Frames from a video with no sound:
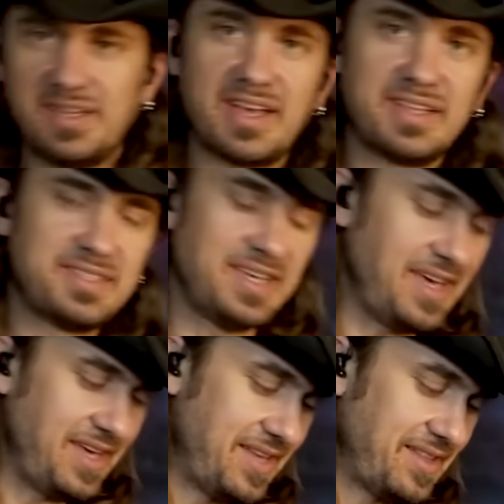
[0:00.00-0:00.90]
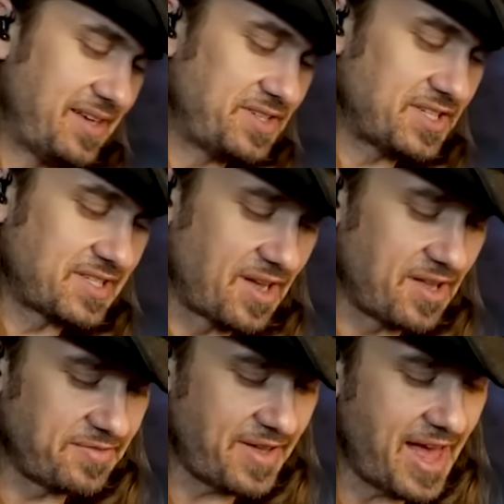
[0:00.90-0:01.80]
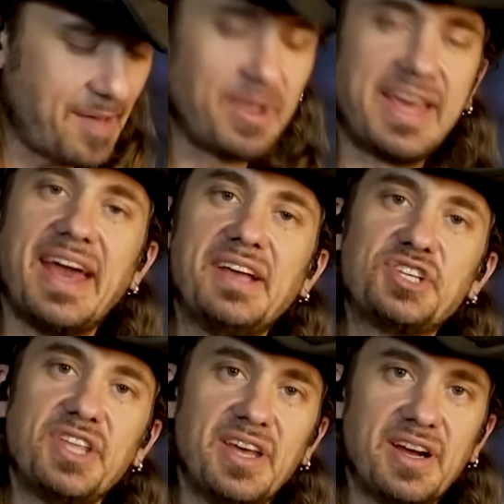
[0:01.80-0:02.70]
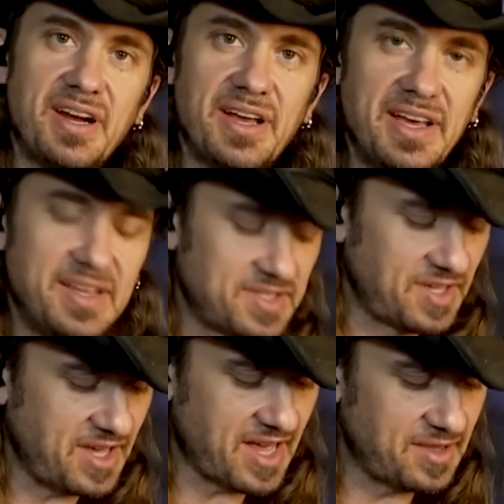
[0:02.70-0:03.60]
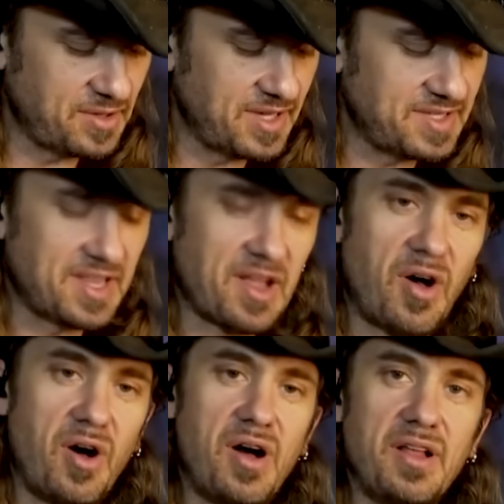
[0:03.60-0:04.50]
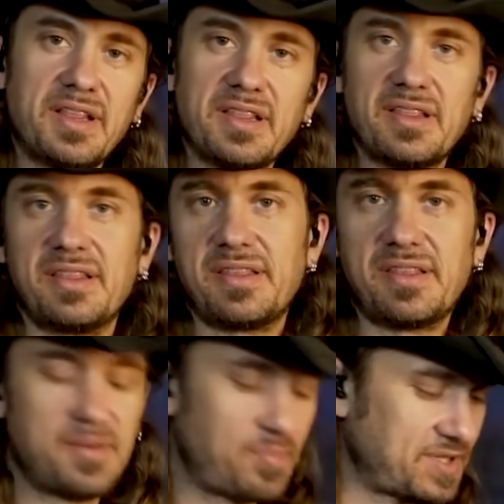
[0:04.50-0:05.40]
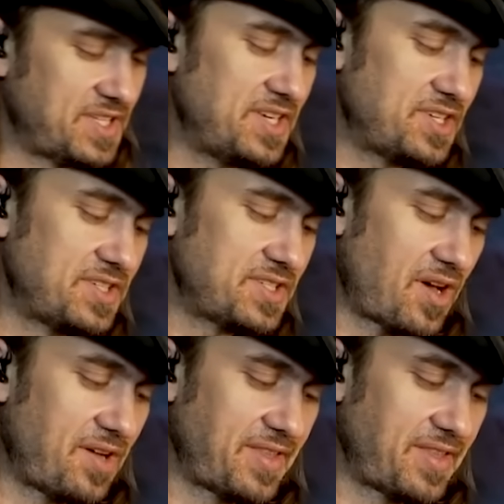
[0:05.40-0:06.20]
you can see there's just a lot of application here. So you can do this in all the positions of